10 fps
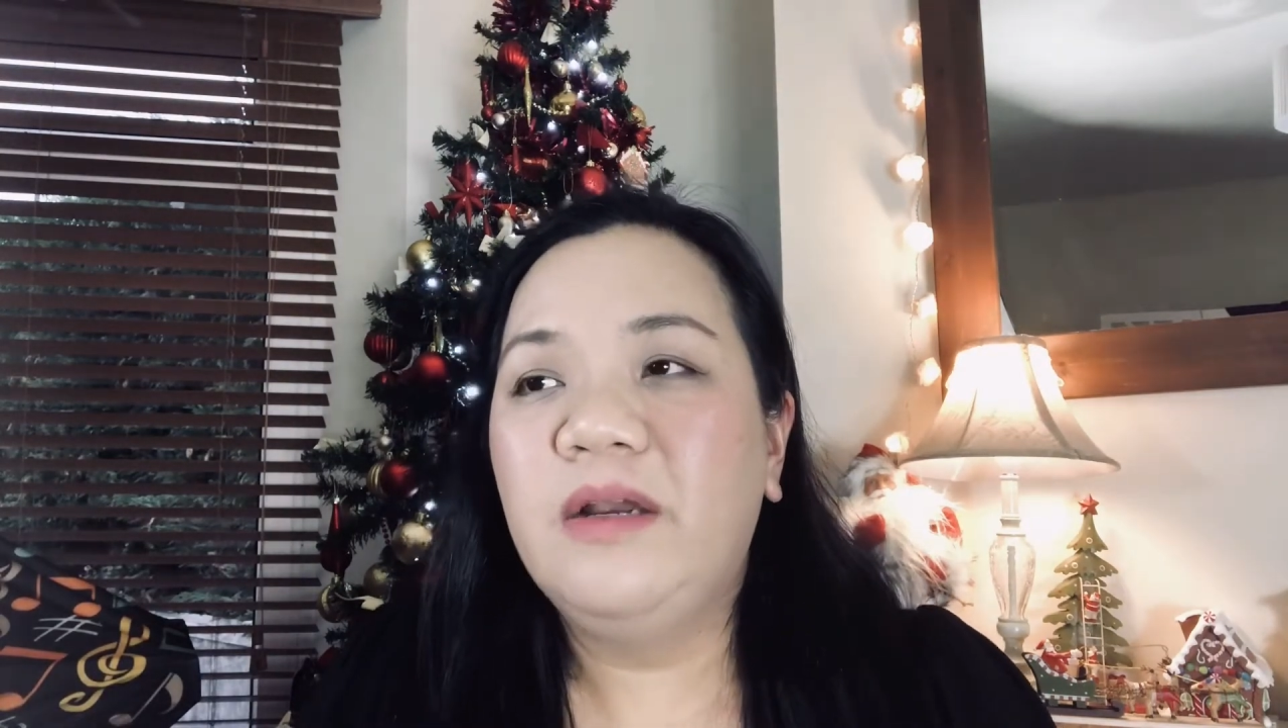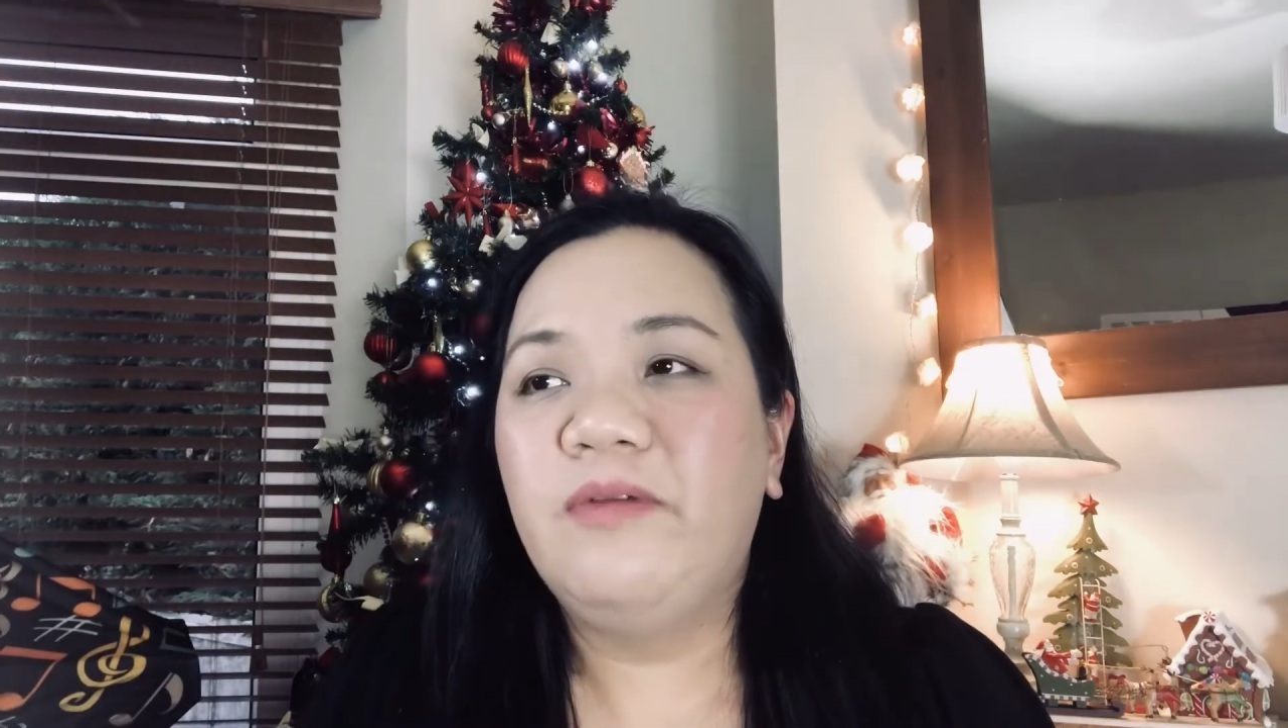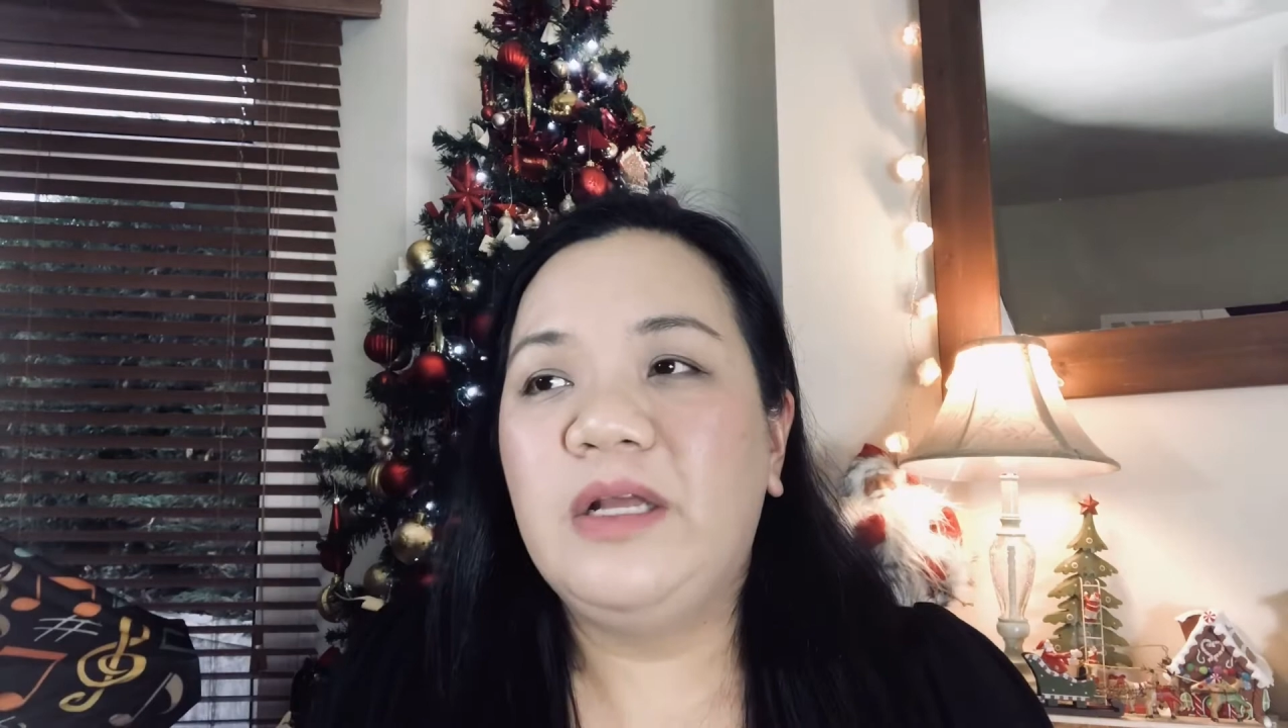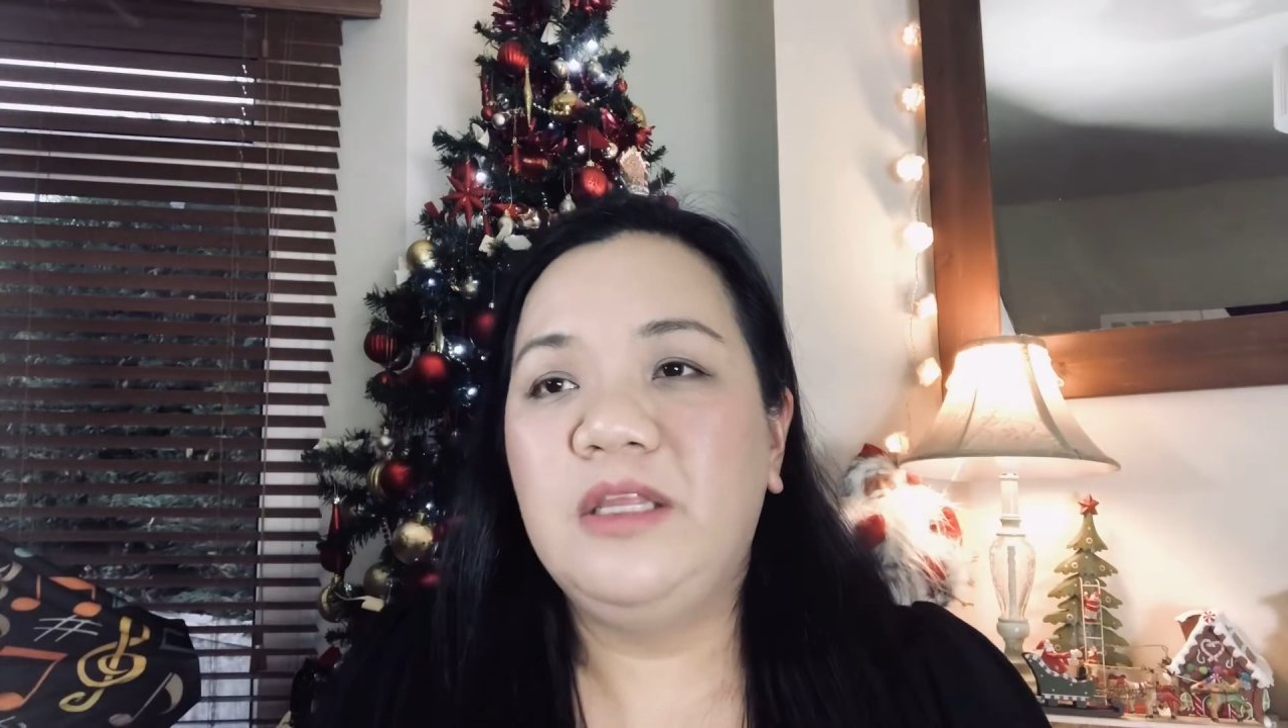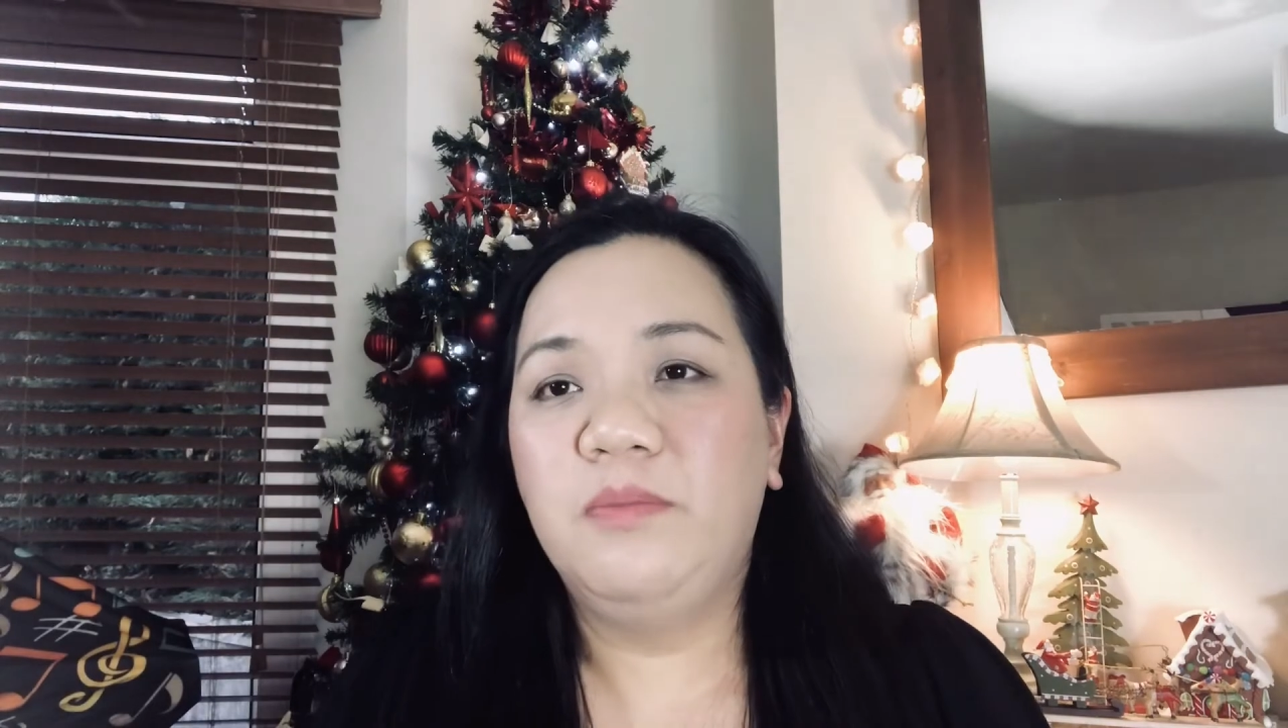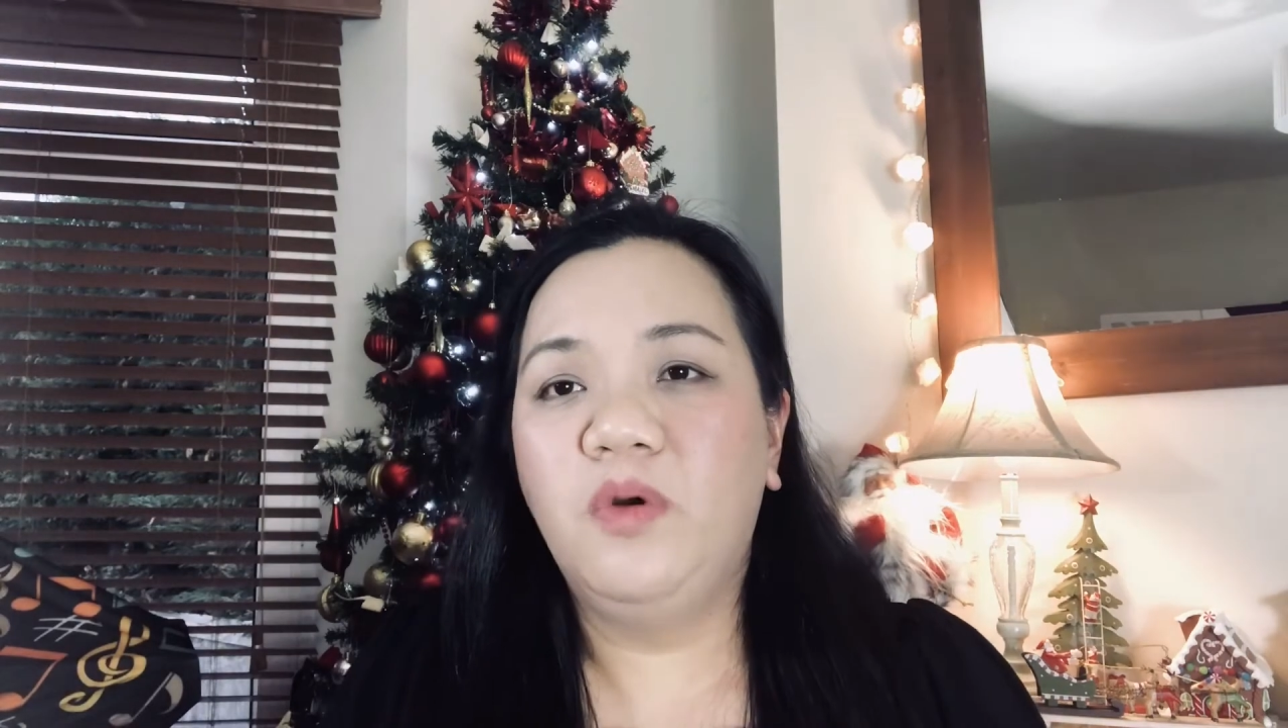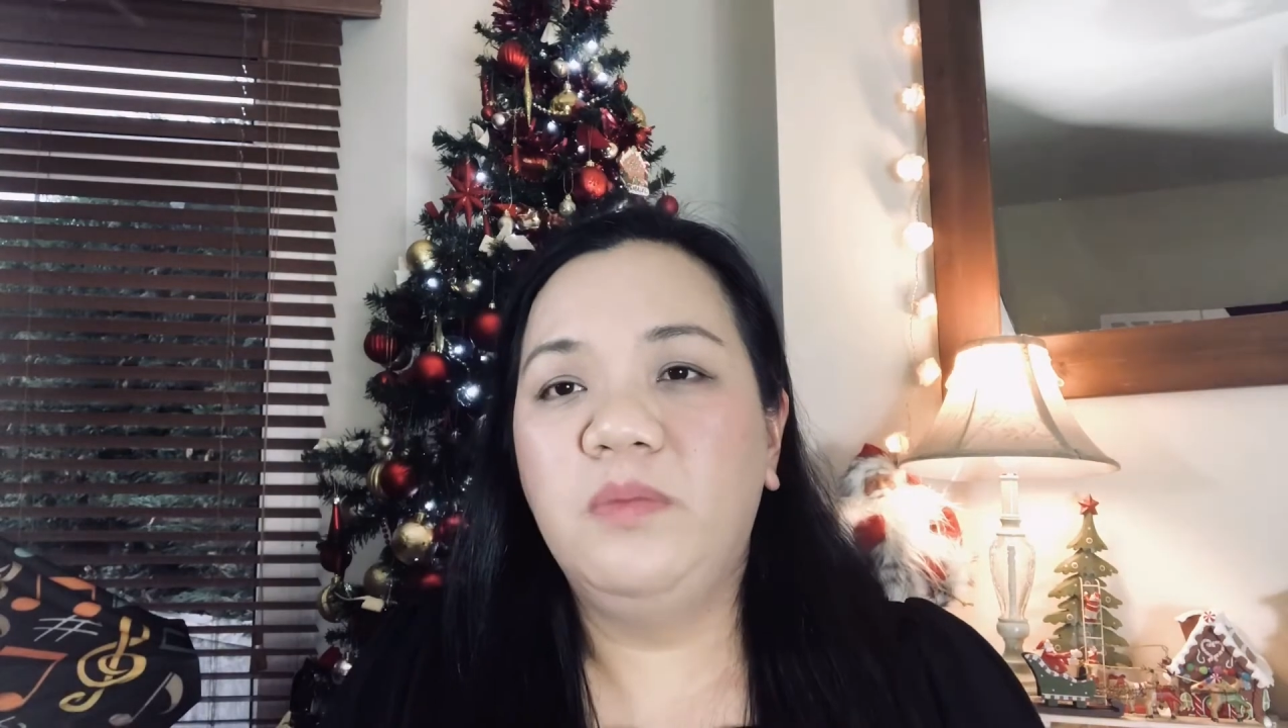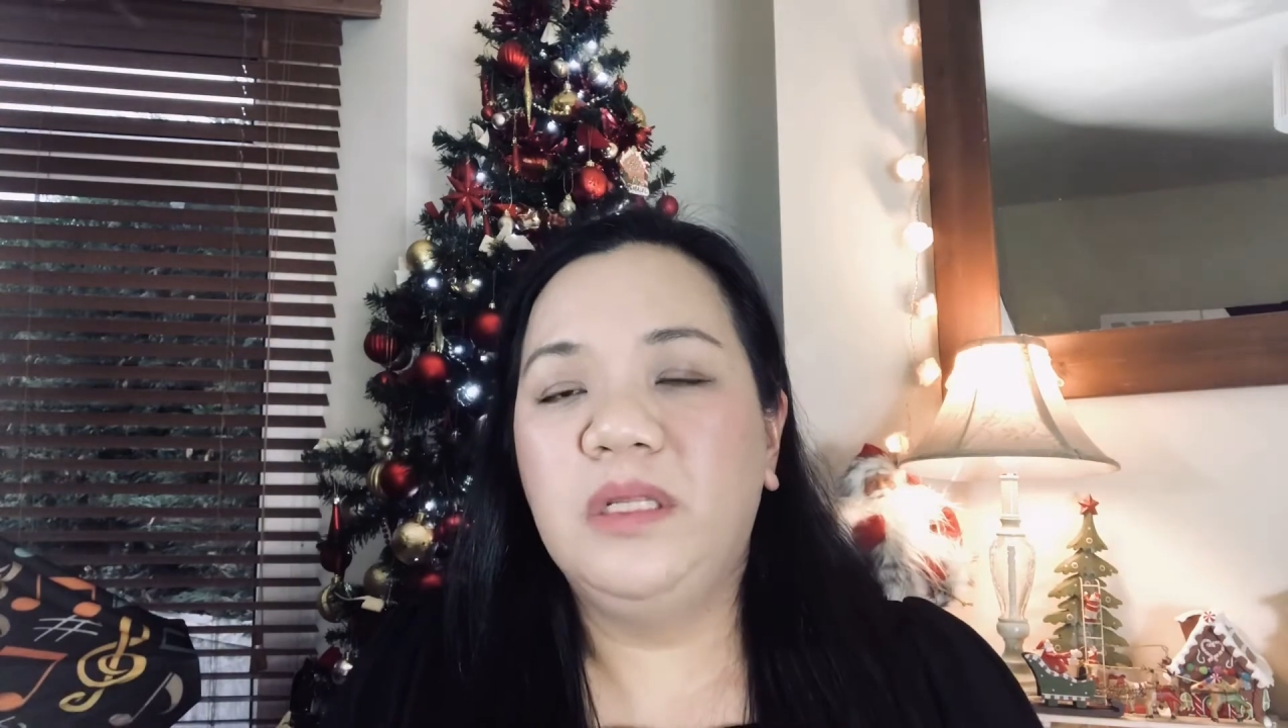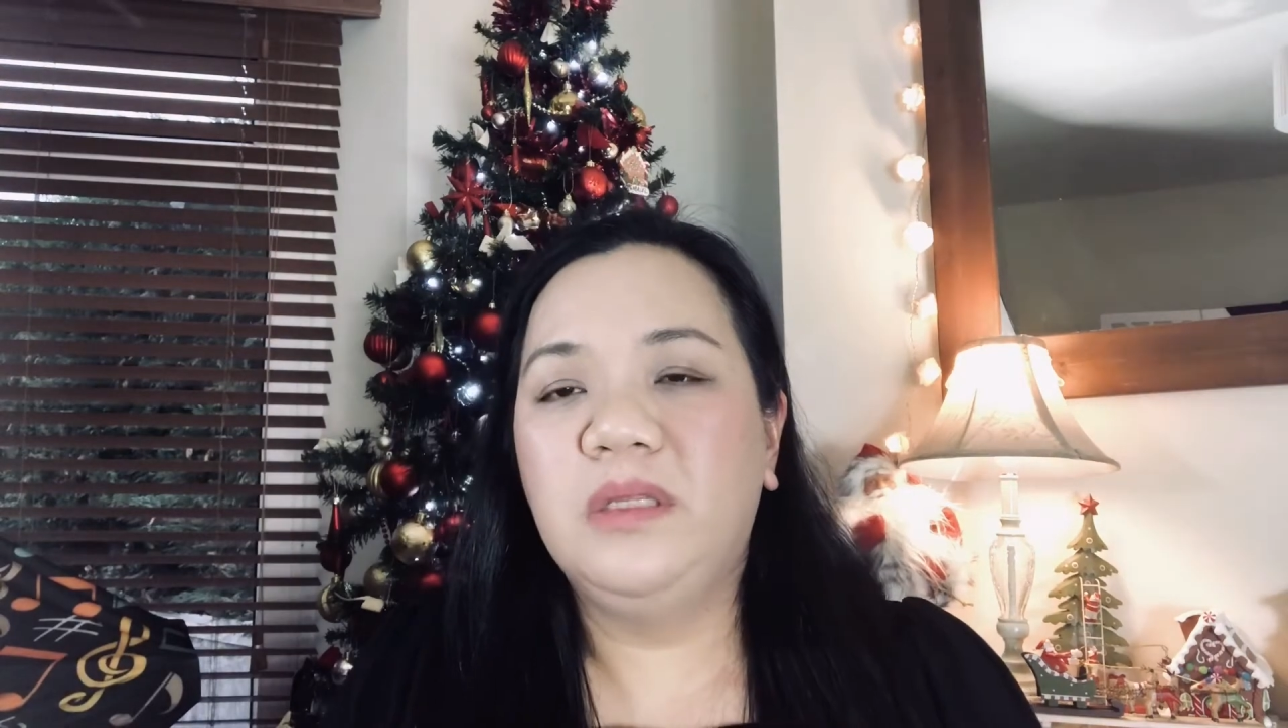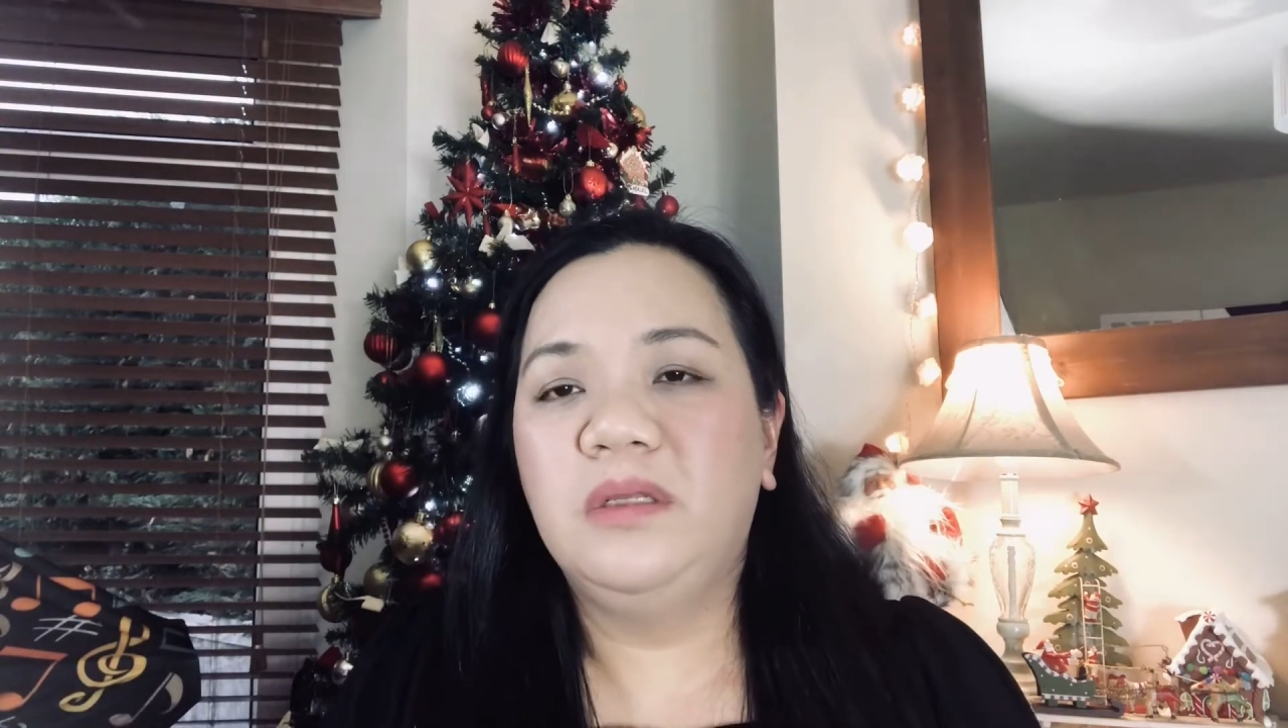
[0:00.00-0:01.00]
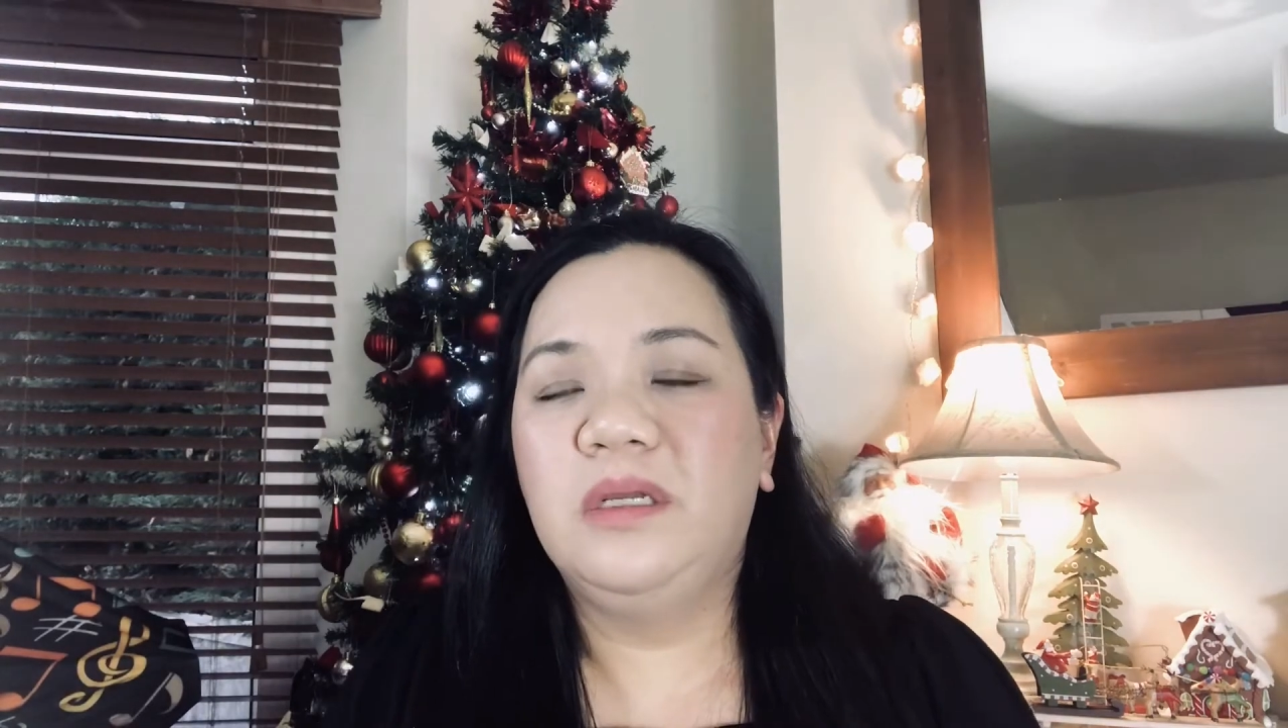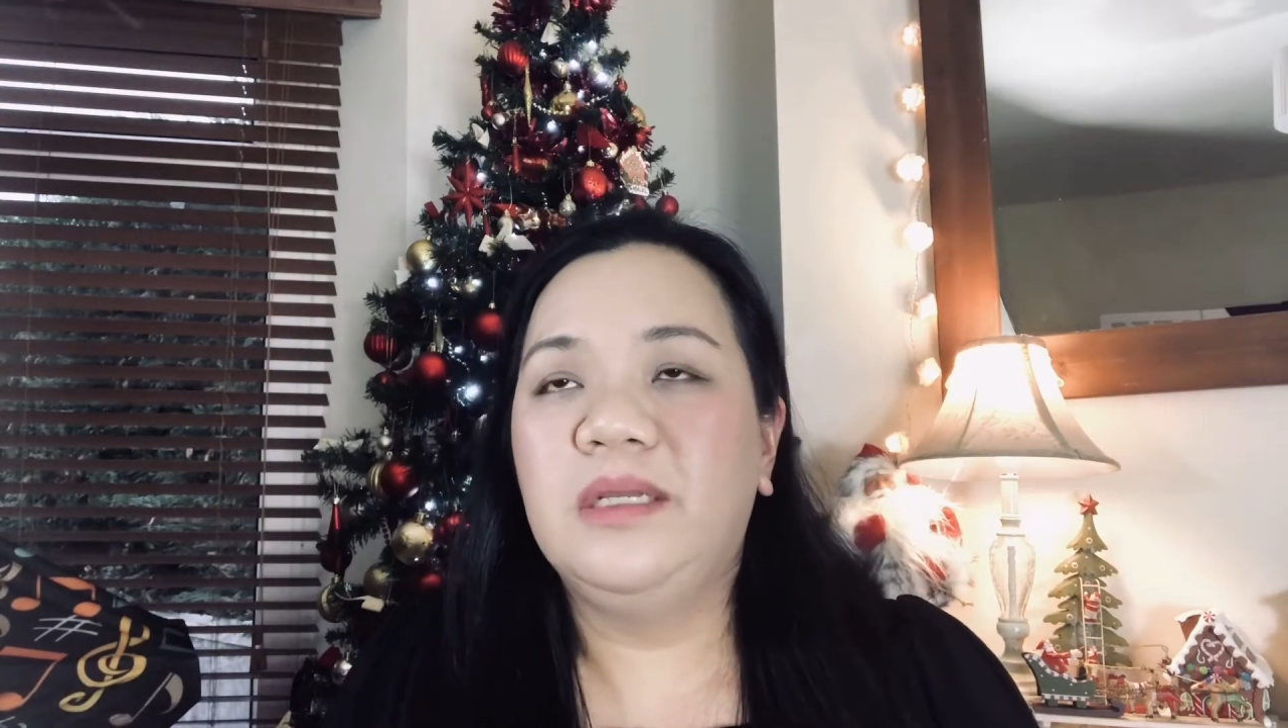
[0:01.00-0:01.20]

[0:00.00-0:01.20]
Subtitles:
At the moment,